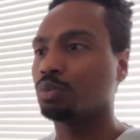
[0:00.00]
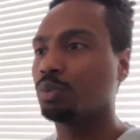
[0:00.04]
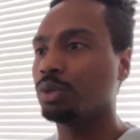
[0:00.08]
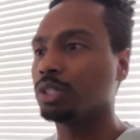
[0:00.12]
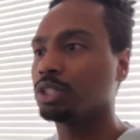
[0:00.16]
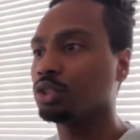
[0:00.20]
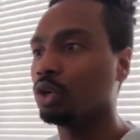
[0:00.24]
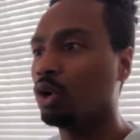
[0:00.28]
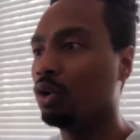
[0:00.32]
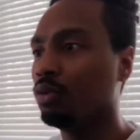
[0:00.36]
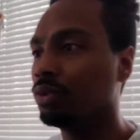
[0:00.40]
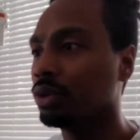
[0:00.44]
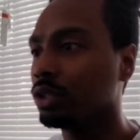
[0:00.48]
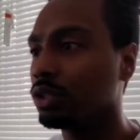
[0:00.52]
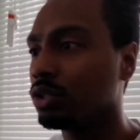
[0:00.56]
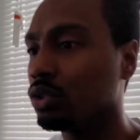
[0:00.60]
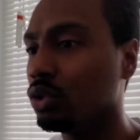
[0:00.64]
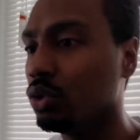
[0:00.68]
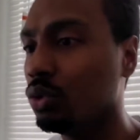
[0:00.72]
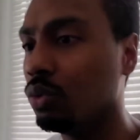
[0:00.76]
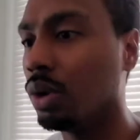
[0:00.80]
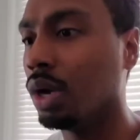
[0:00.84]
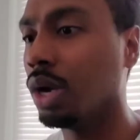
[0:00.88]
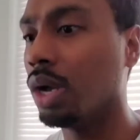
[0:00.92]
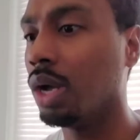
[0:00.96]
switch over
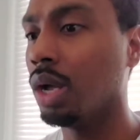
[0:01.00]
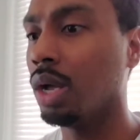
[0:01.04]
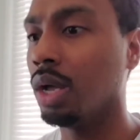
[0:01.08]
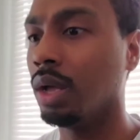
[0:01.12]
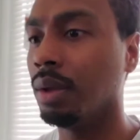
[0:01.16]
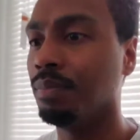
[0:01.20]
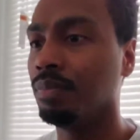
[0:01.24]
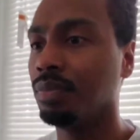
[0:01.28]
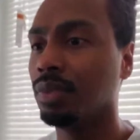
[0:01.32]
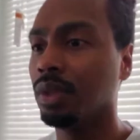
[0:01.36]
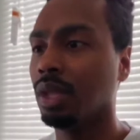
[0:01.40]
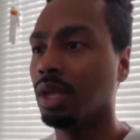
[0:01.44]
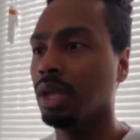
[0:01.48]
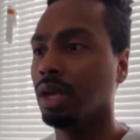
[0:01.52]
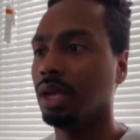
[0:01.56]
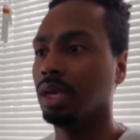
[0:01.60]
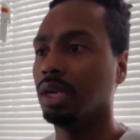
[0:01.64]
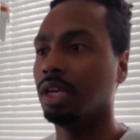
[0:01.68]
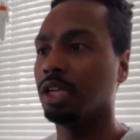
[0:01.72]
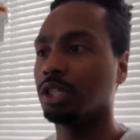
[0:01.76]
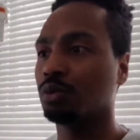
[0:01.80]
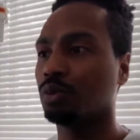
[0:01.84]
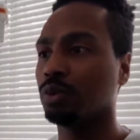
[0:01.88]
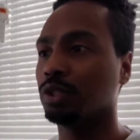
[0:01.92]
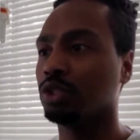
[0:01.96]
to
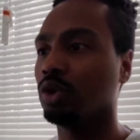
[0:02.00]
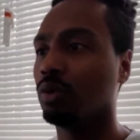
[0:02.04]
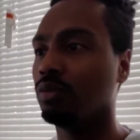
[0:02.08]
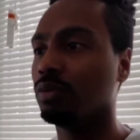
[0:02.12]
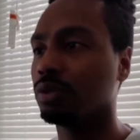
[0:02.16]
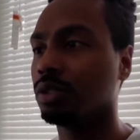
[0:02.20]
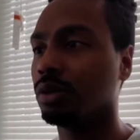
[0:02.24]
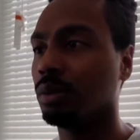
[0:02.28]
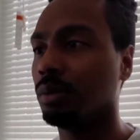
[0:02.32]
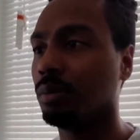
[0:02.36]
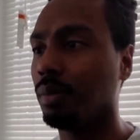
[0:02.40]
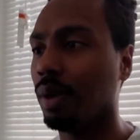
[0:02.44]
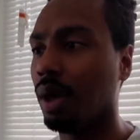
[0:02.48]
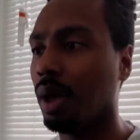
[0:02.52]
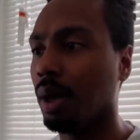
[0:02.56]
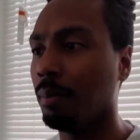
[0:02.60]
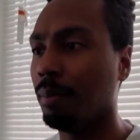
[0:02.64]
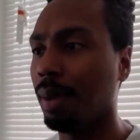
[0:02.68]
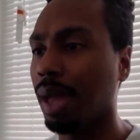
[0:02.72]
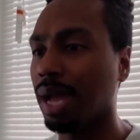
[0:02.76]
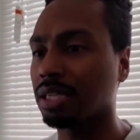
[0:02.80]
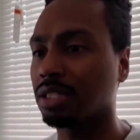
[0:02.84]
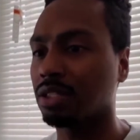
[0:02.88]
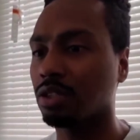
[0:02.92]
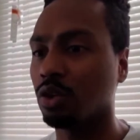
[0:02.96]

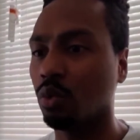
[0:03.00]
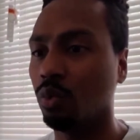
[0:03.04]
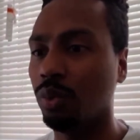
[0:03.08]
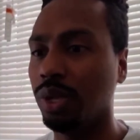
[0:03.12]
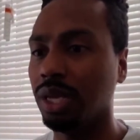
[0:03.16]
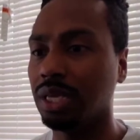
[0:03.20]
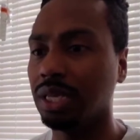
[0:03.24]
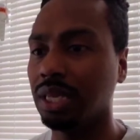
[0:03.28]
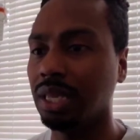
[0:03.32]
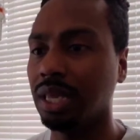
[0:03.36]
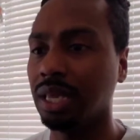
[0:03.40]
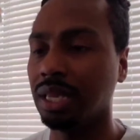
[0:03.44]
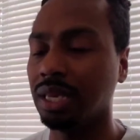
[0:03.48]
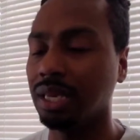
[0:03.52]
back to the weekly,